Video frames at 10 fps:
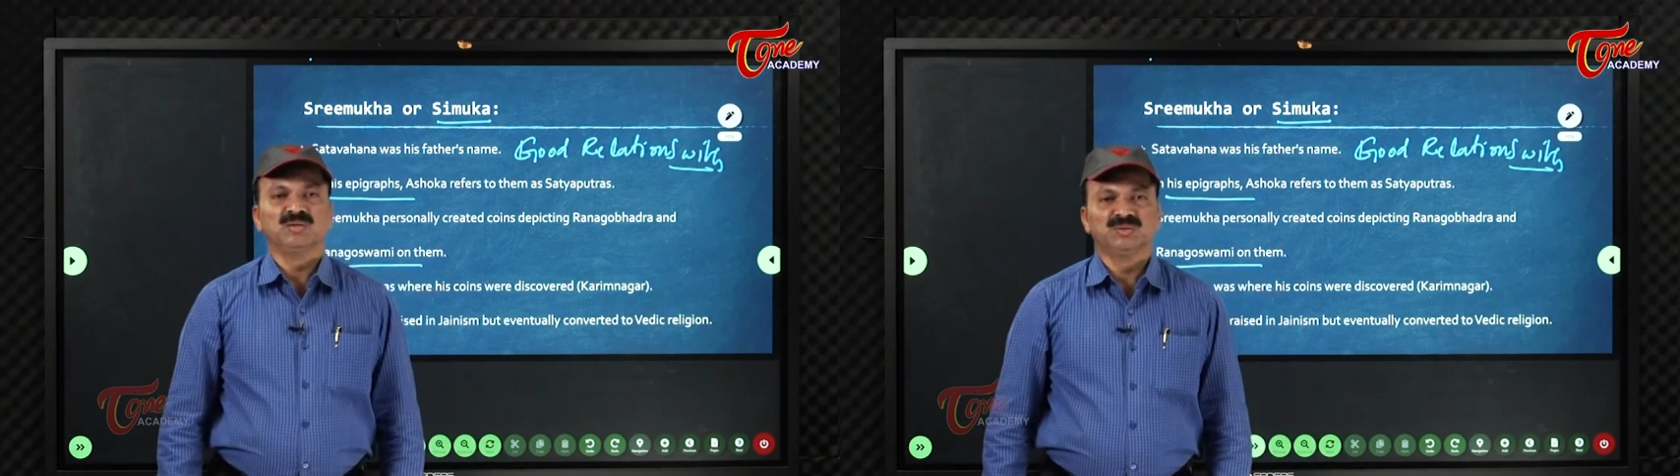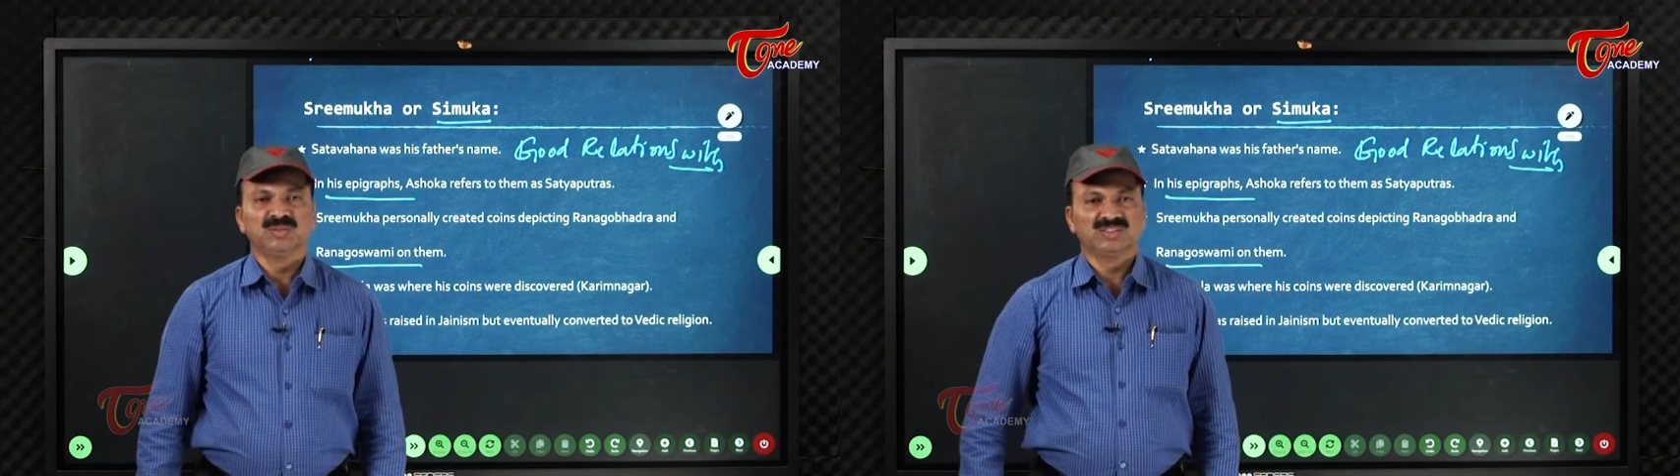
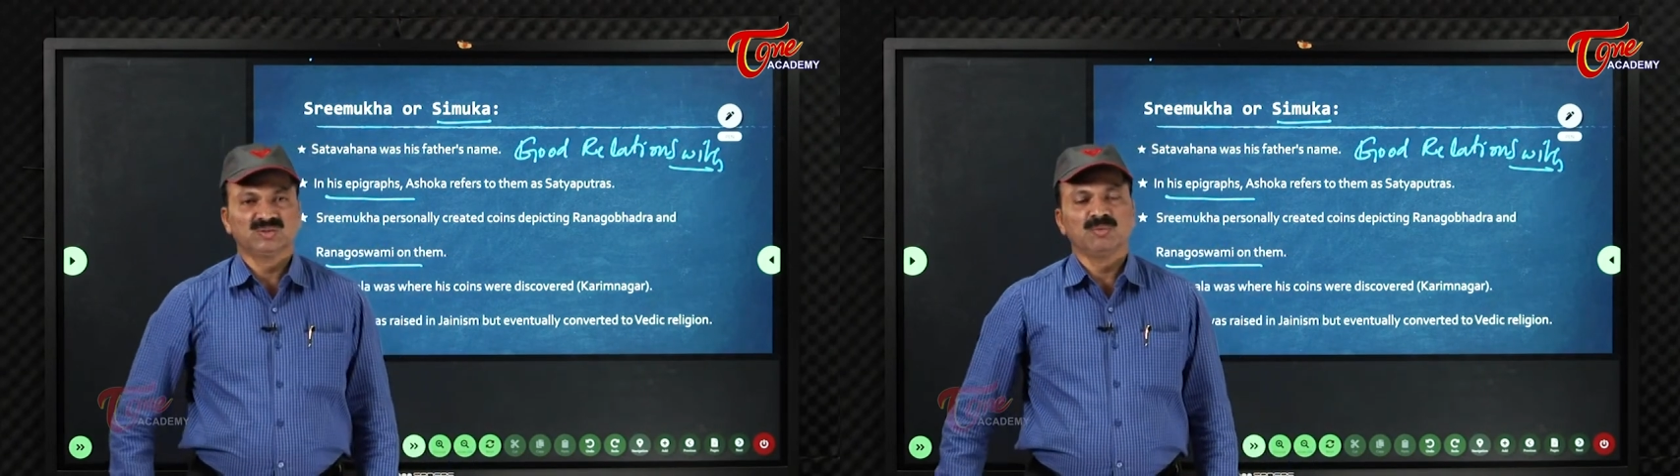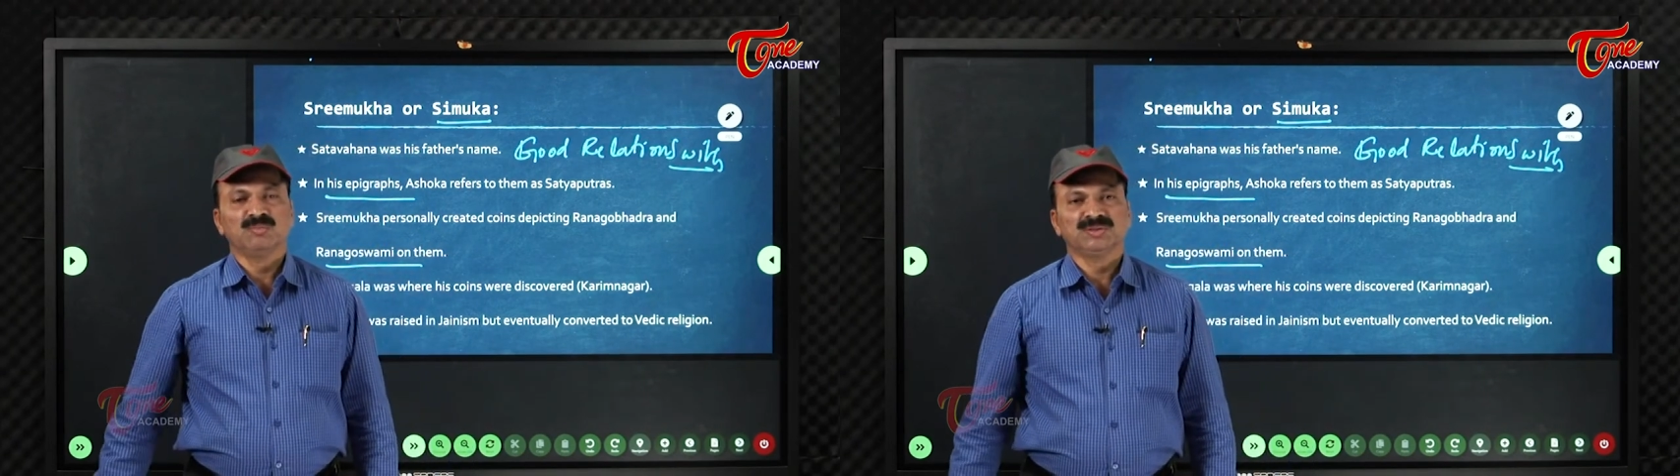also
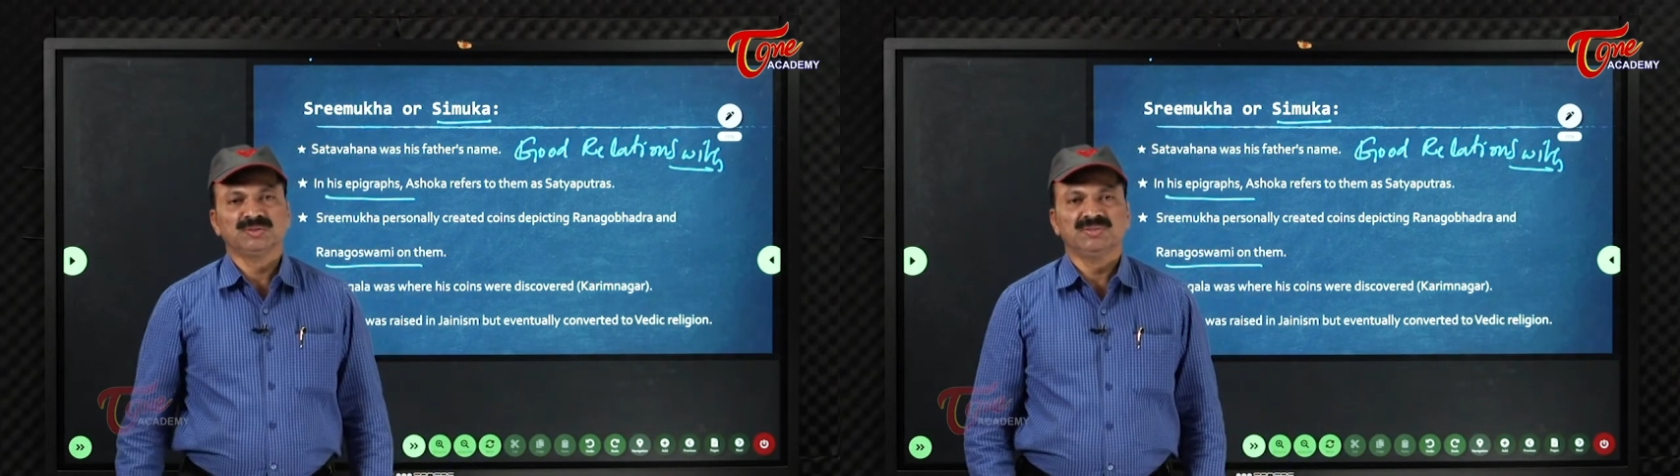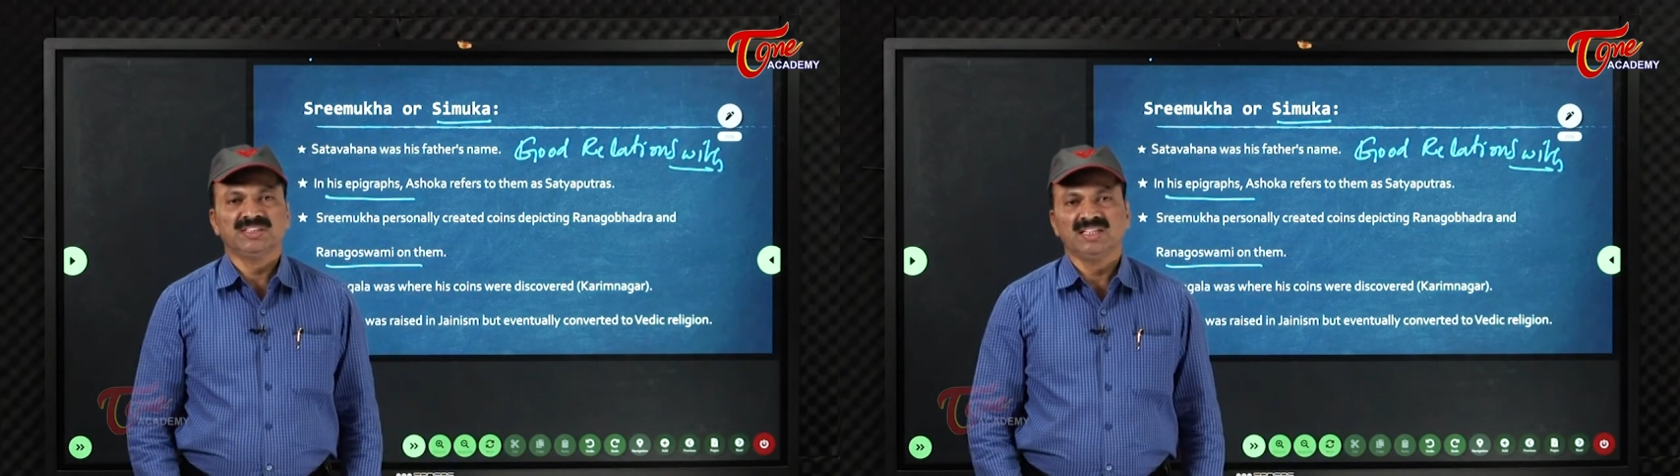established
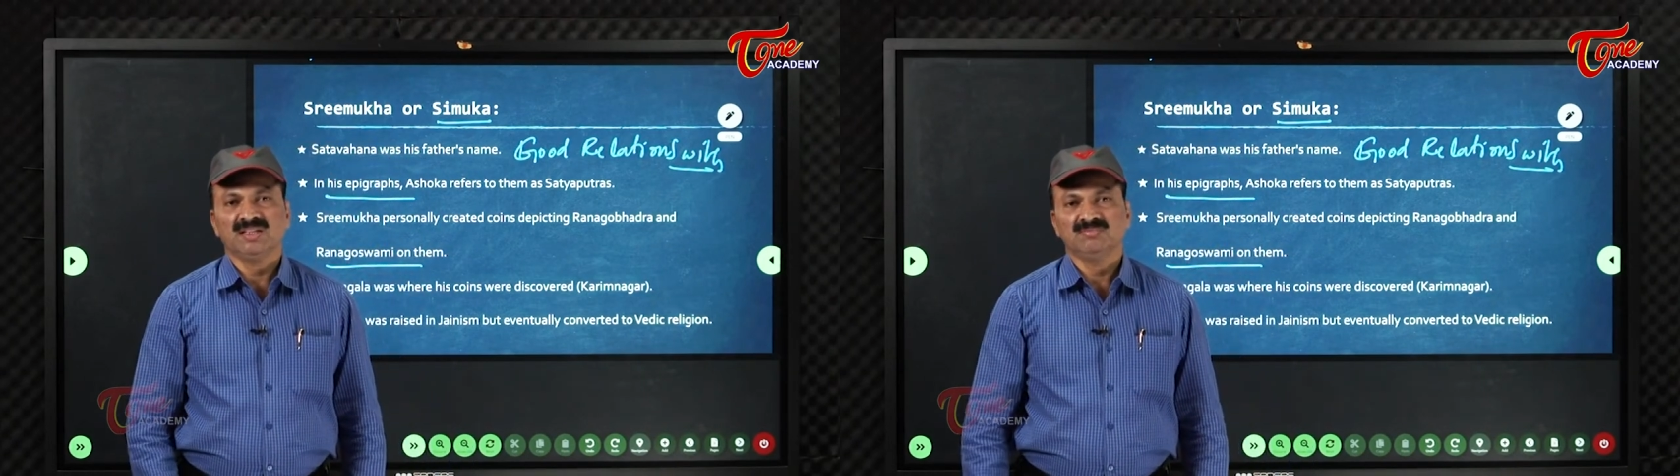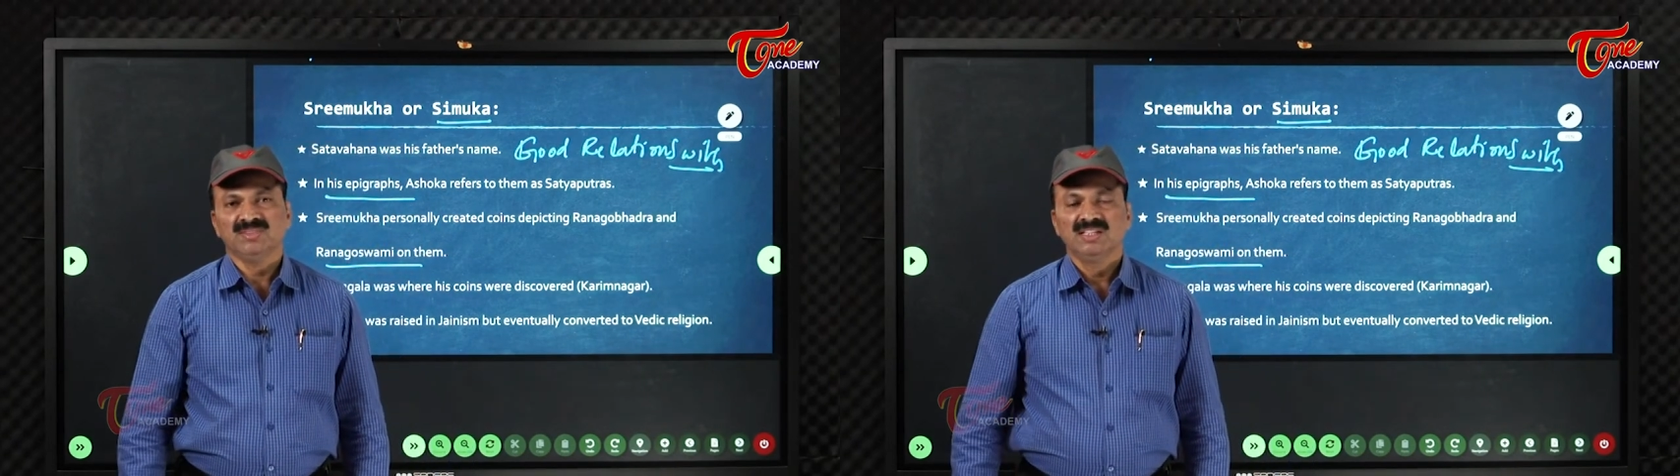with them